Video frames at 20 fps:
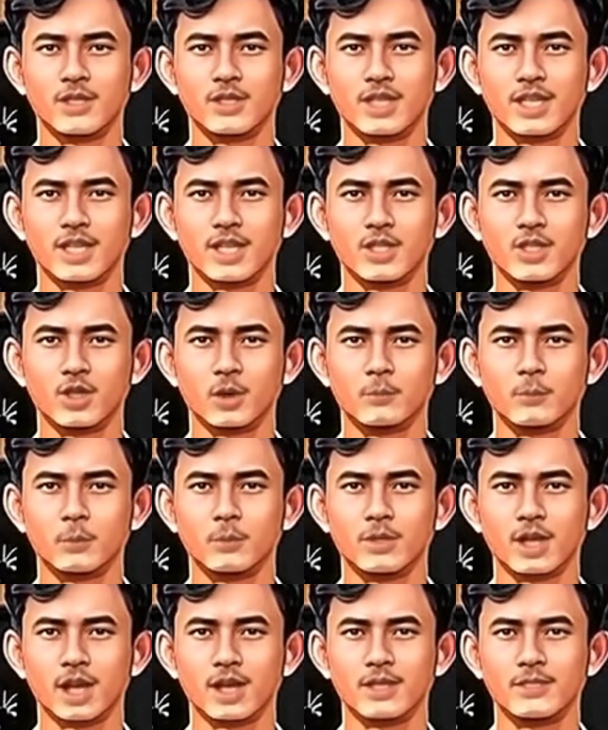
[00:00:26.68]
Both
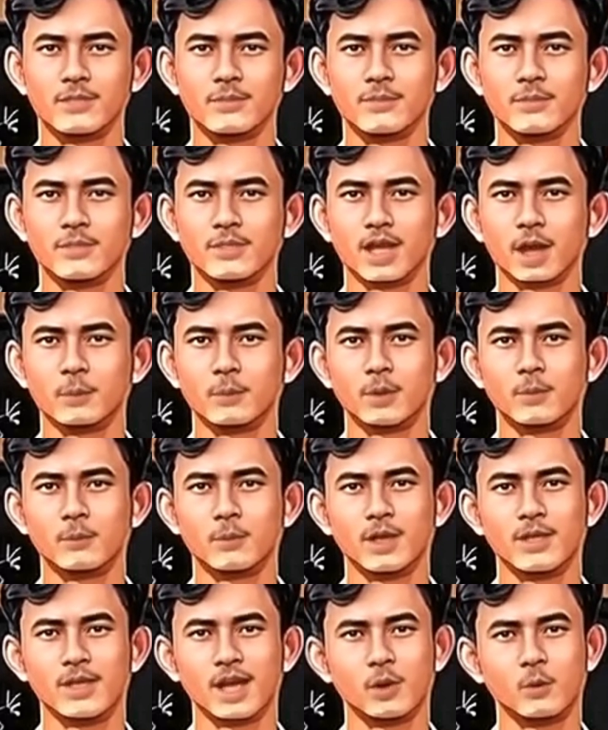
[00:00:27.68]
aim to ensure that an
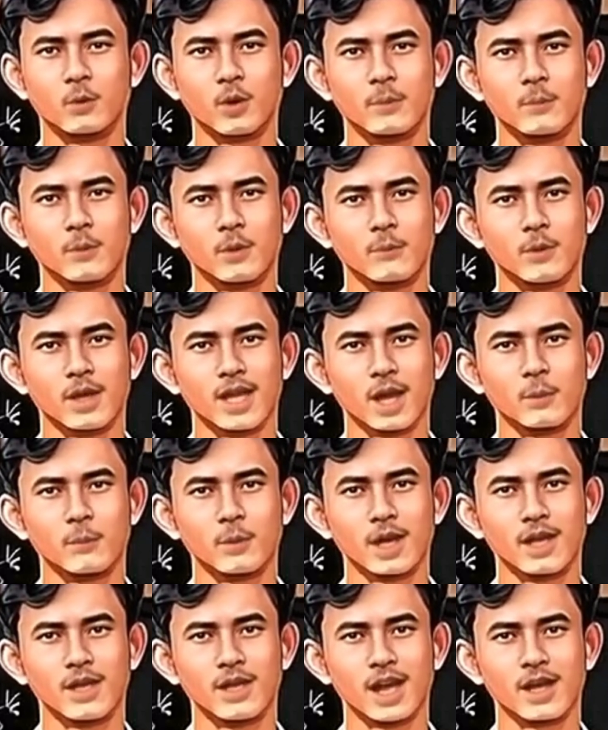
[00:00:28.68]
organization can
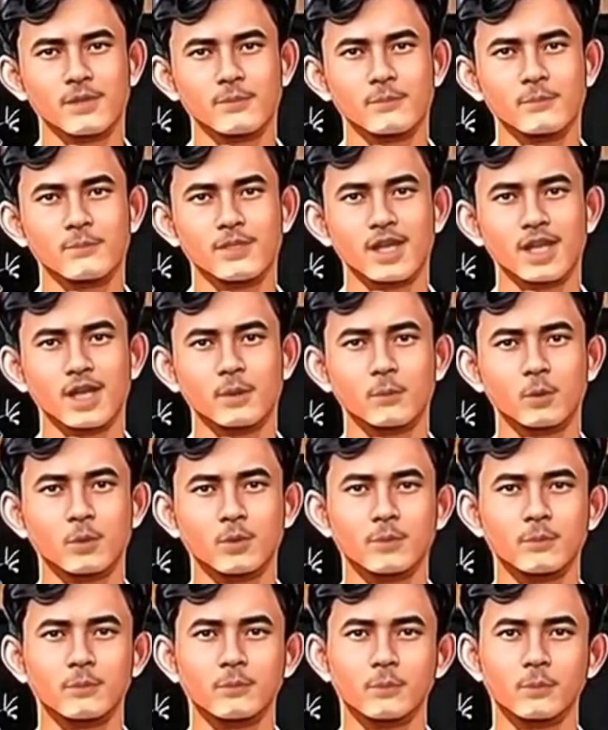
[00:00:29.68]
continue its essential
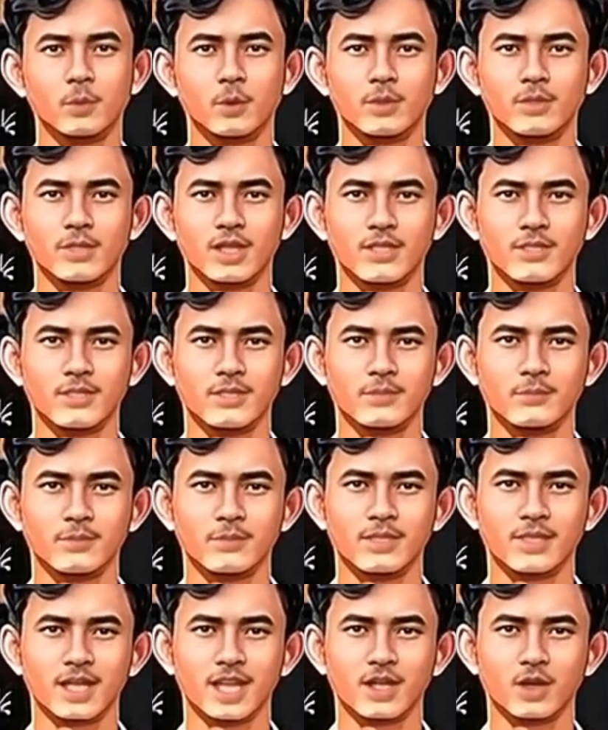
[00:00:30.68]
functions in the
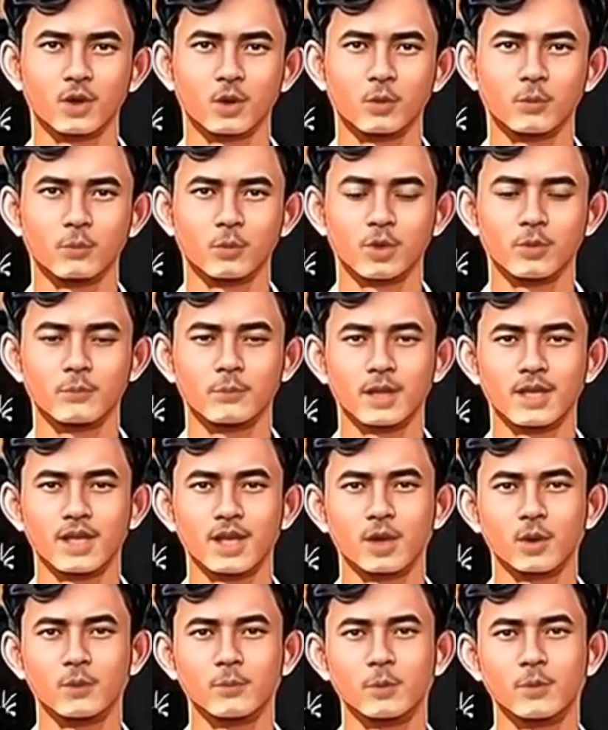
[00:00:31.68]
face of disruption or
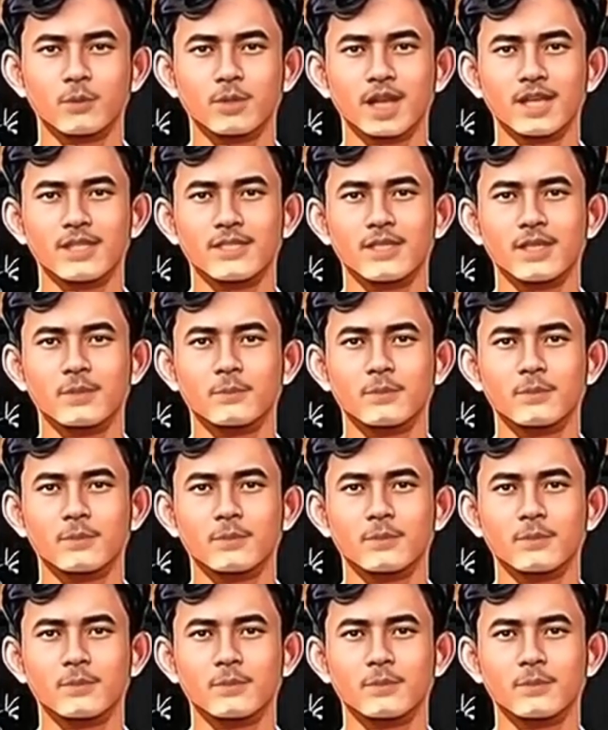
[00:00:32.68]
disaster.